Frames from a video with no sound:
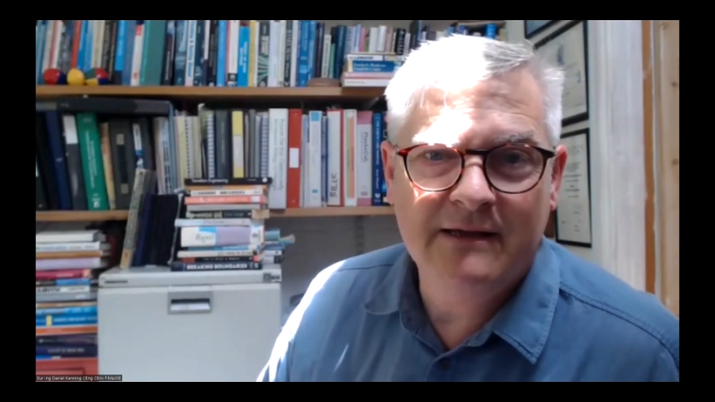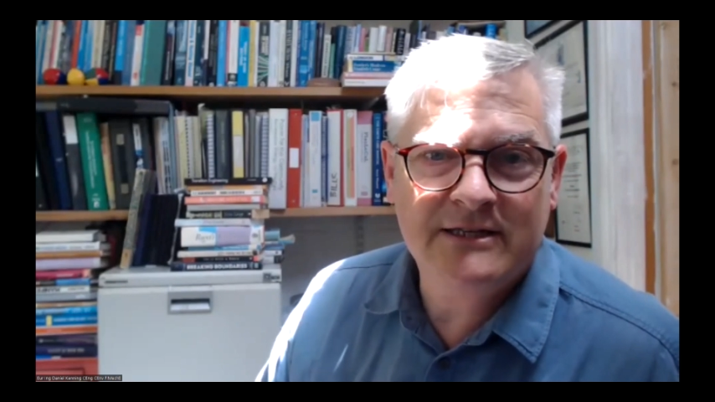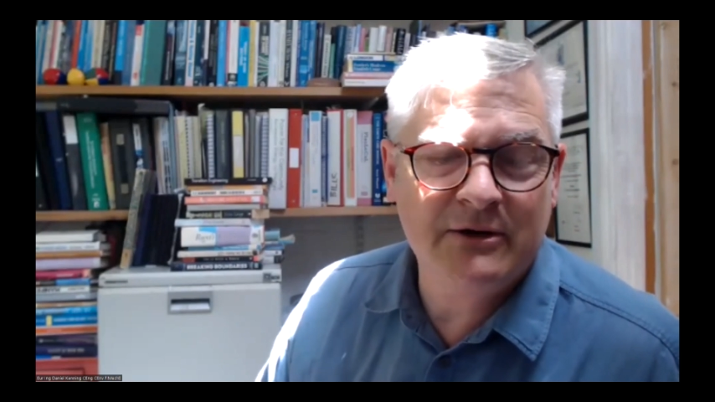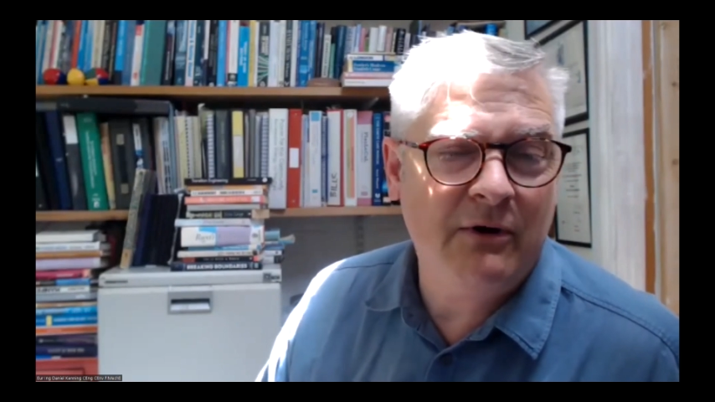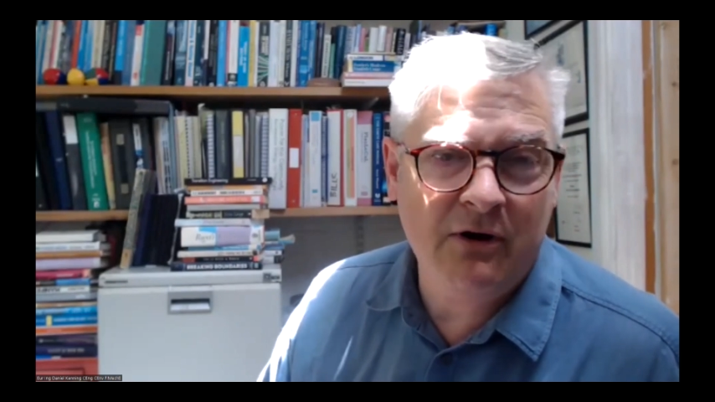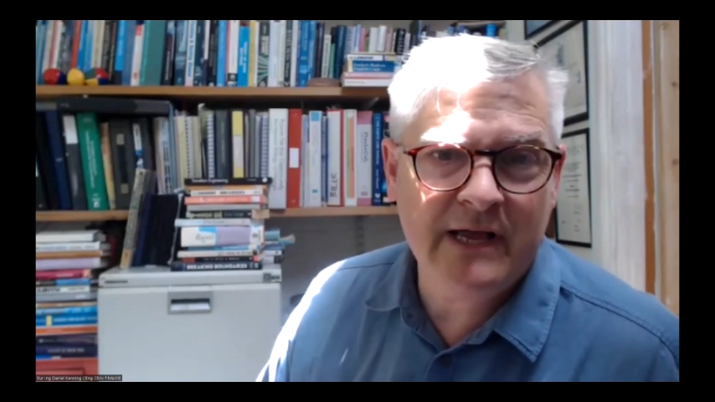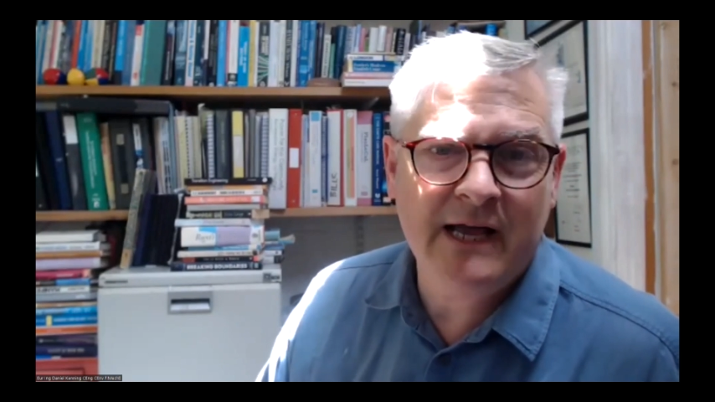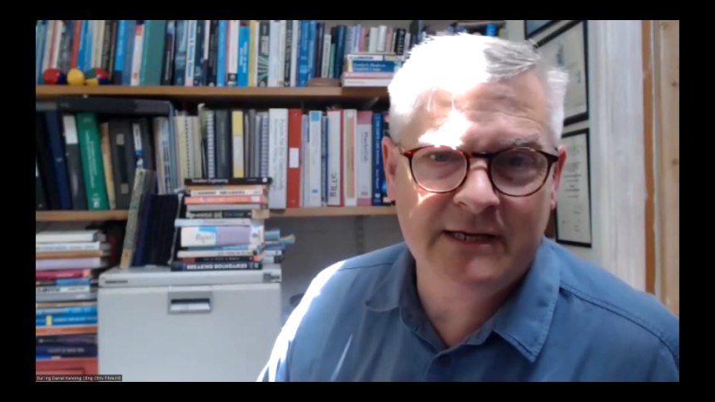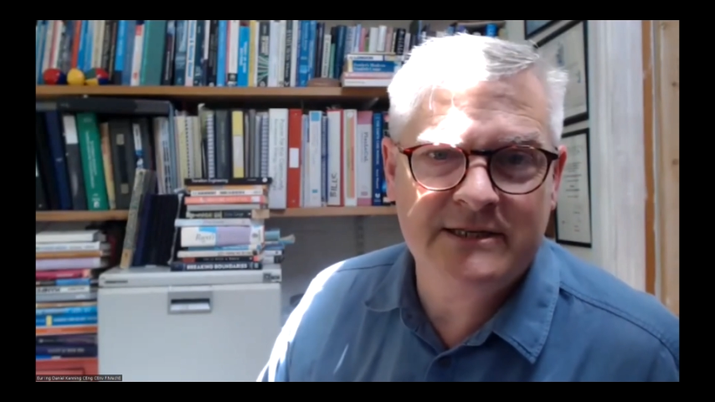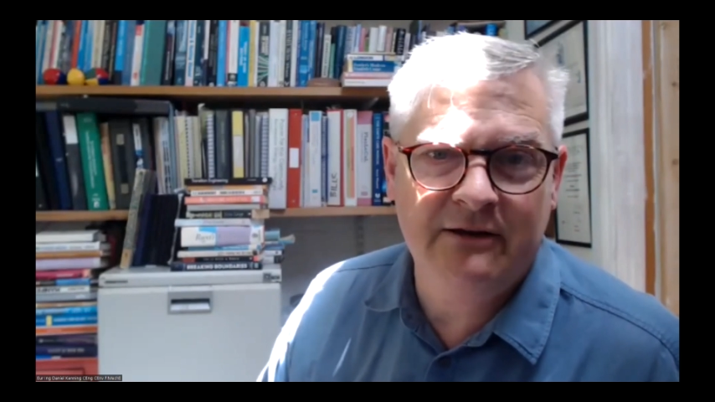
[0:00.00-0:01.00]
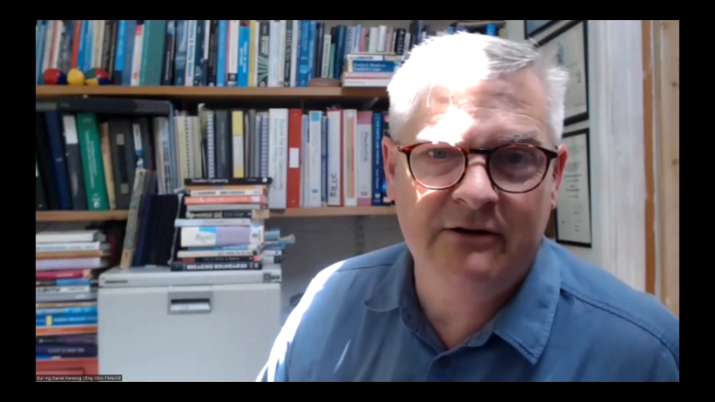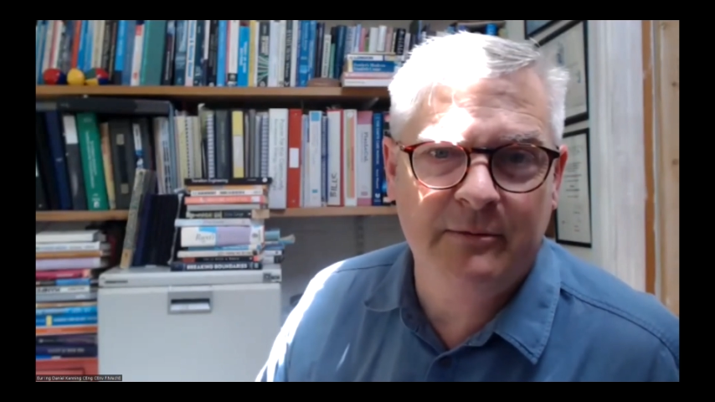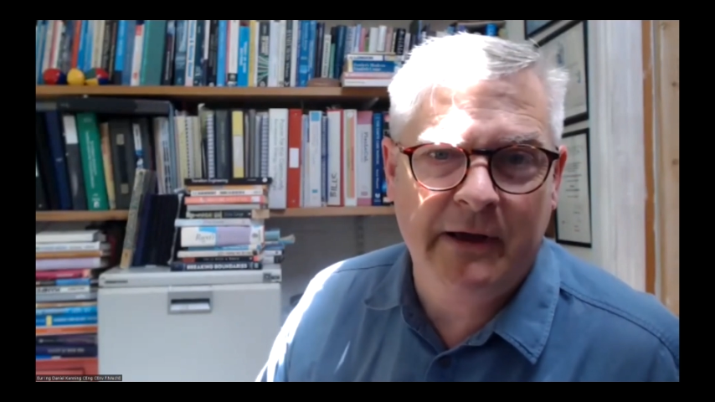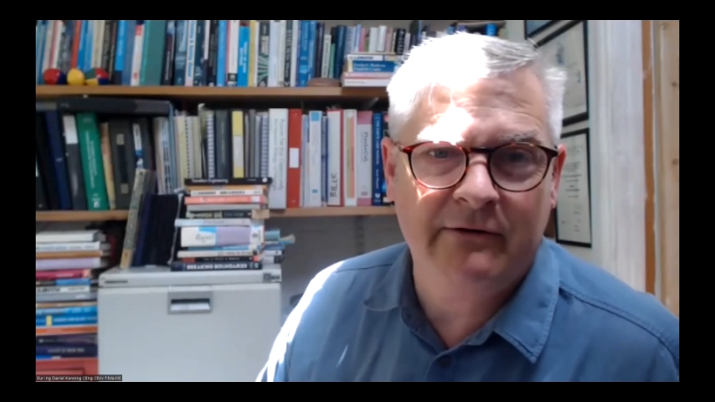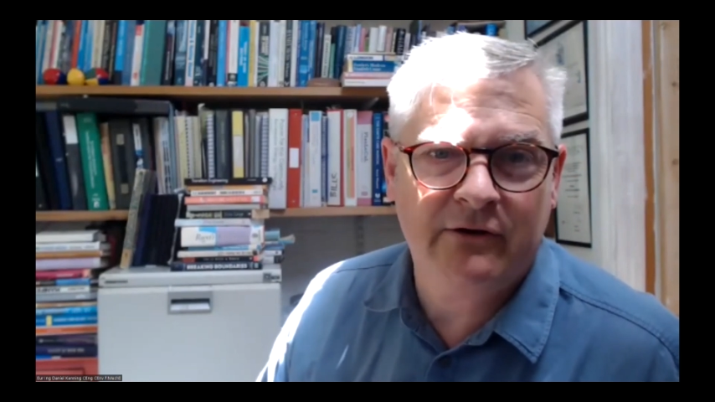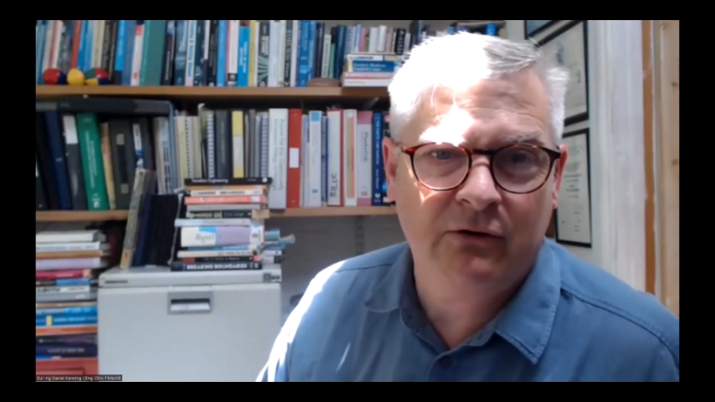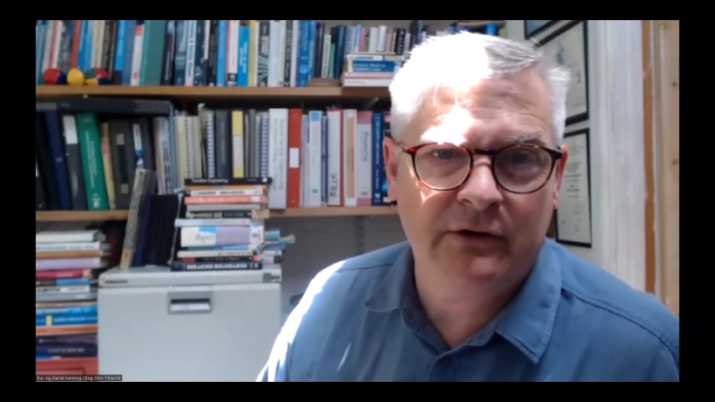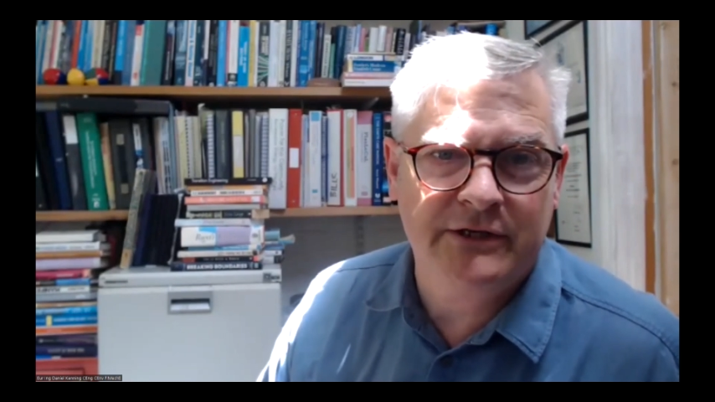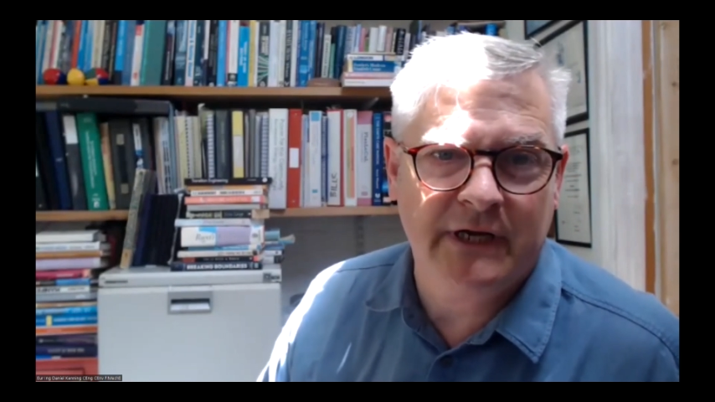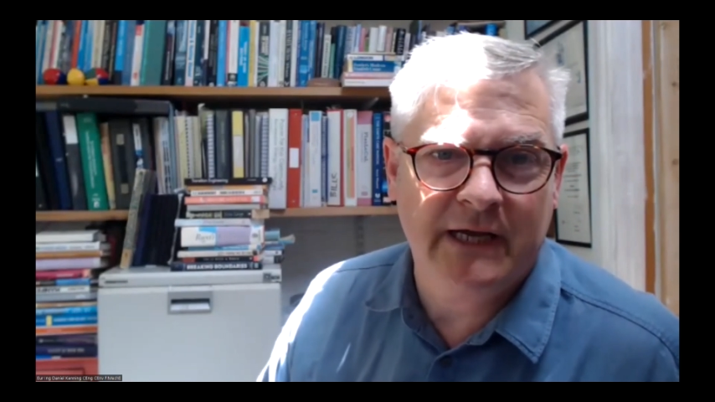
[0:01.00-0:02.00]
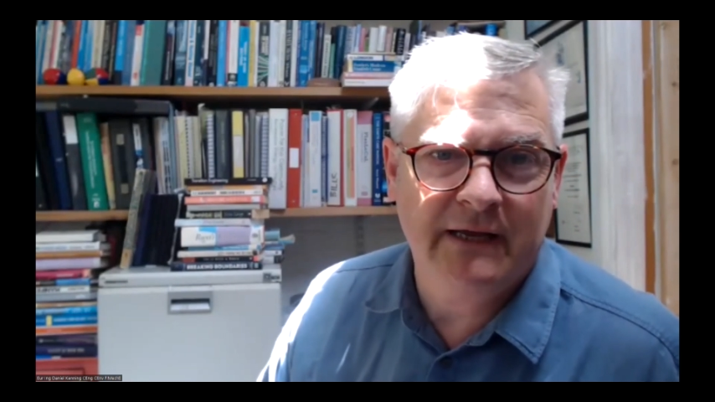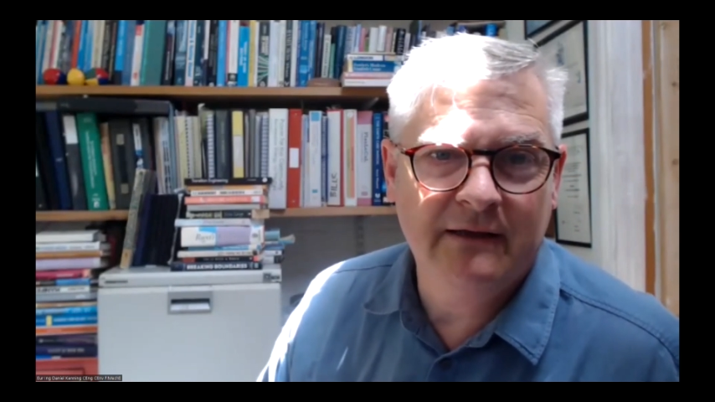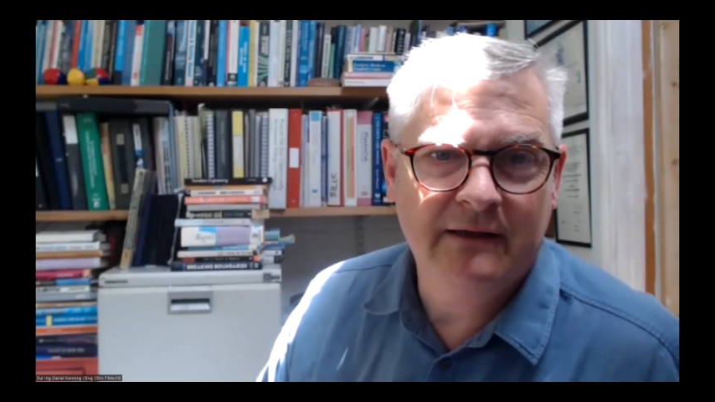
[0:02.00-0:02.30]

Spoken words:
So I had to learn about ecology,